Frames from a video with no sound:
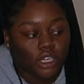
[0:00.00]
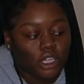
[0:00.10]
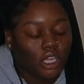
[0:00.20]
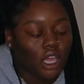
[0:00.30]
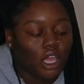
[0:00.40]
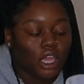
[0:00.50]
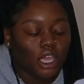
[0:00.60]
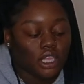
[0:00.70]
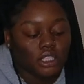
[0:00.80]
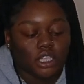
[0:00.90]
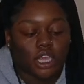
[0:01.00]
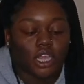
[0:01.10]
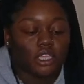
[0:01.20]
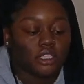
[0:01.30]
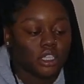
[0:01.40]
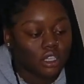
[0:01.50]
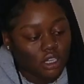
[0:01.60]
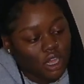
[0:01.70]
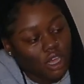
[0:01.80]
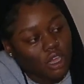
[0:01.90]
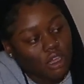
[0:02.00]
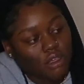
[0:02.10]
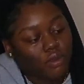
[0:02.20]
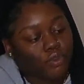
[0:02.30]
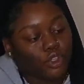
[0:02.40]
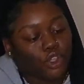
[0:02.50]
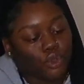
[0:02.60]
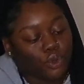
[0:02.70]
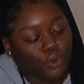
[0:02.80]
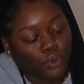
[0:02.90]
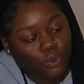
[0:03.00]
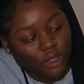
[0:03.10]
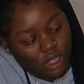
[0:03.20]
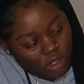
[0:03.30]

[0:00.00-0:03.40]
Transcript: hoodie? It says, love you